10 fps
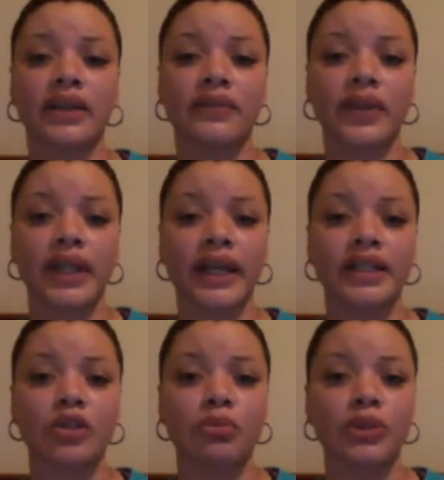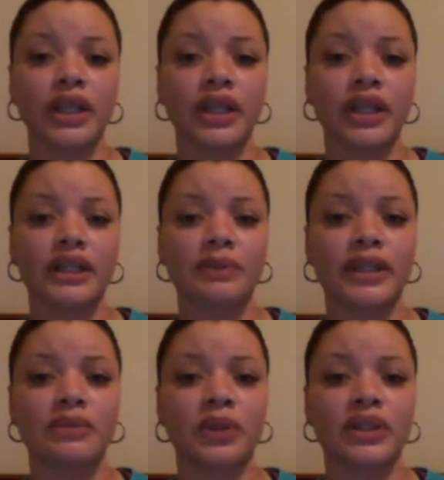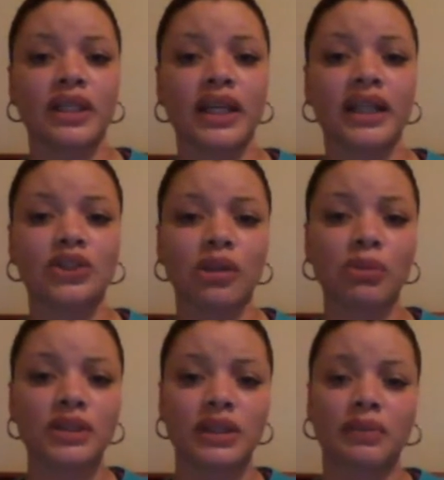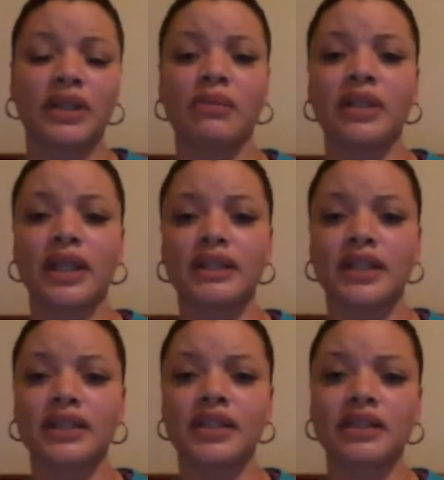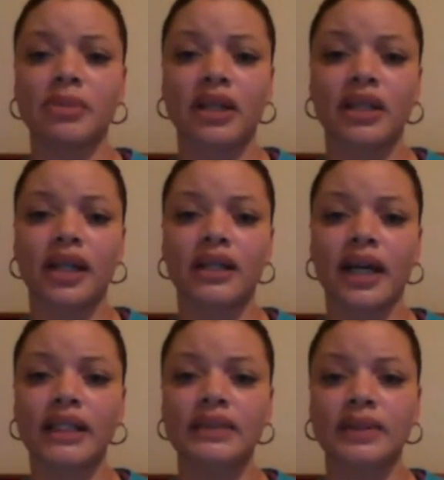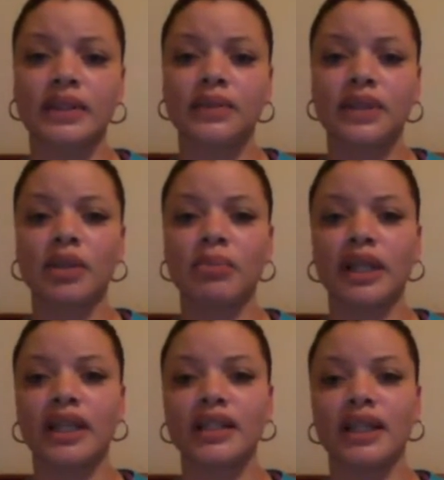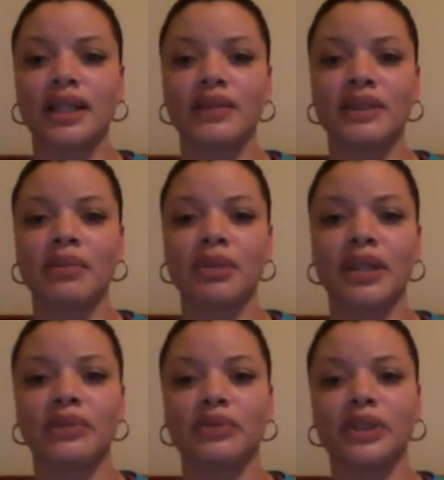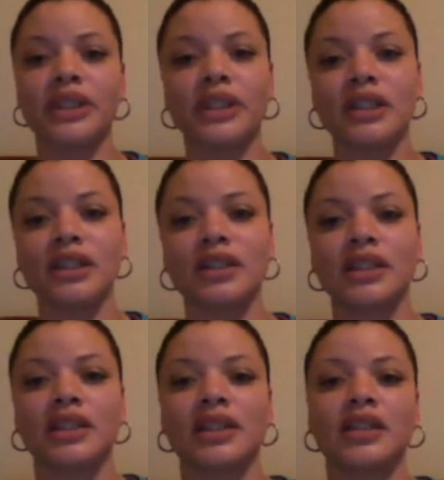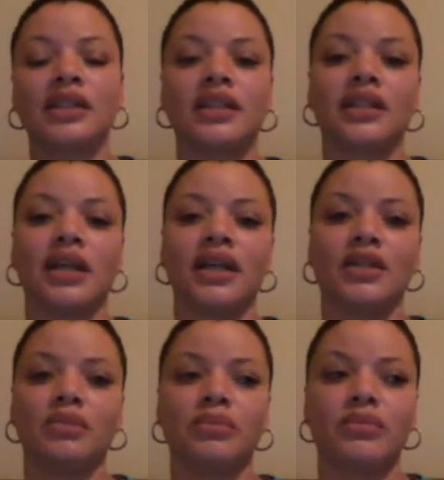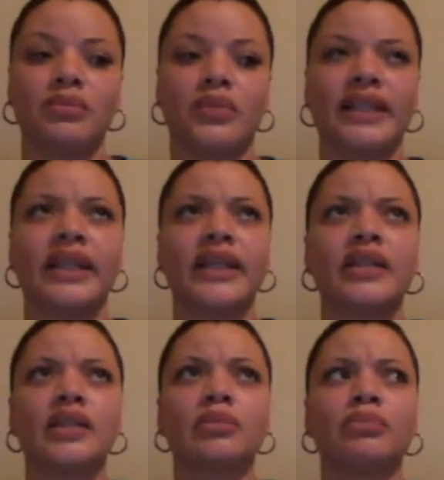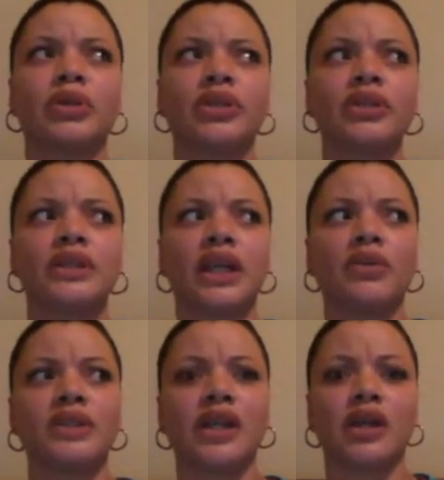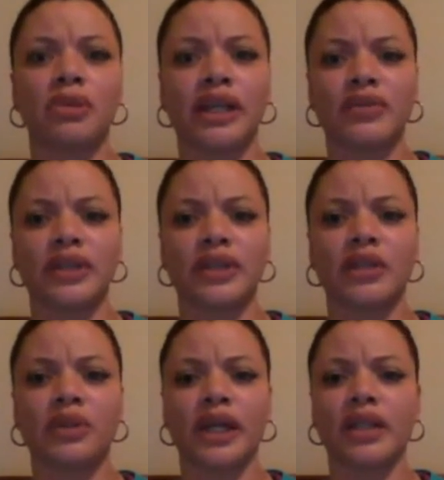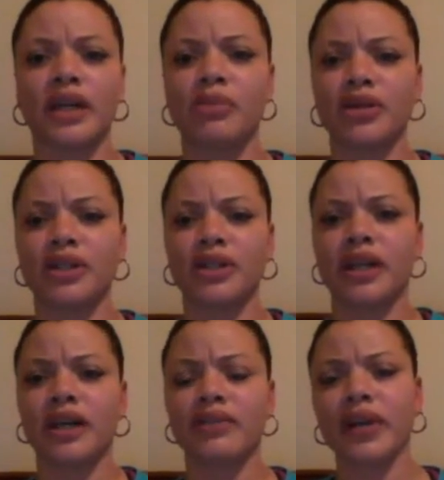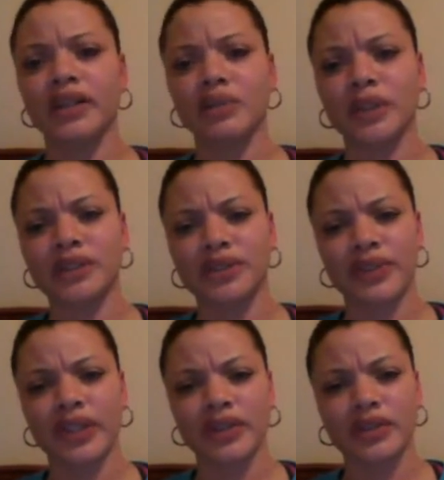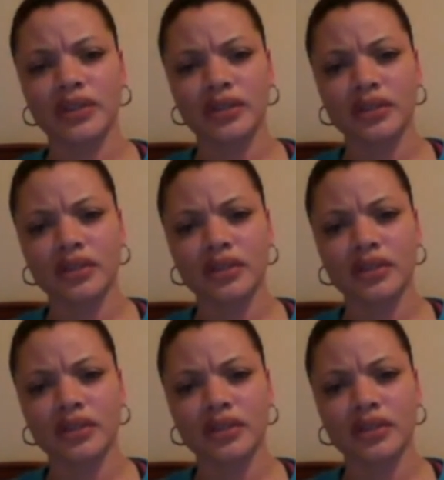I felt like in the book it expressed more that he had trouble sleeping. I mean, they talked about a lot of nights where he was up late, like he was up late reading. I think in the book he was up late reading when that library caught fire in Winterfell.